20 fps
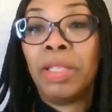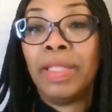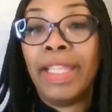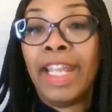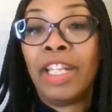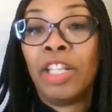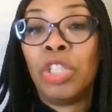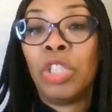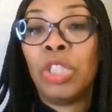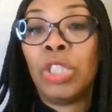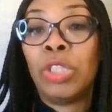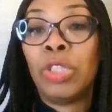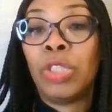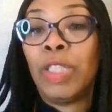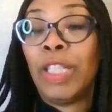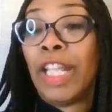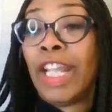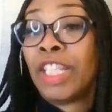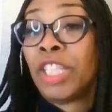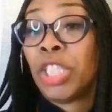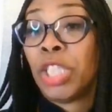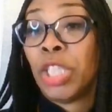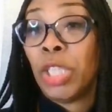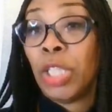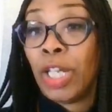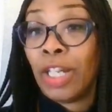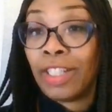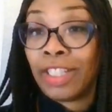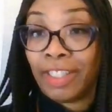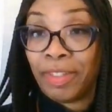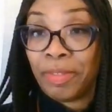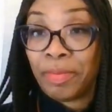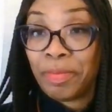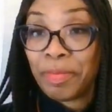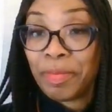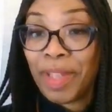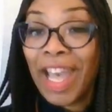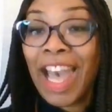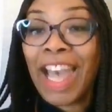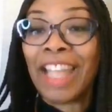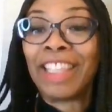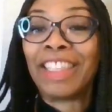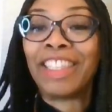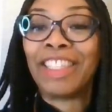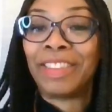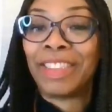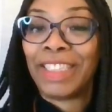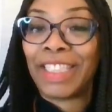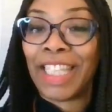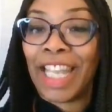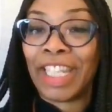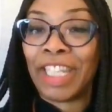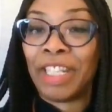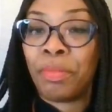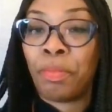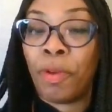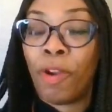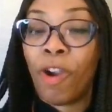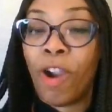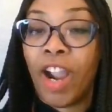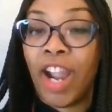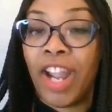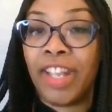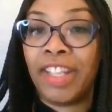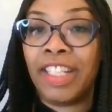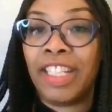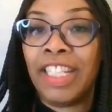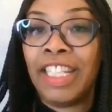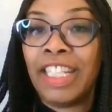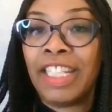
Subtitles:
let's look at the second part,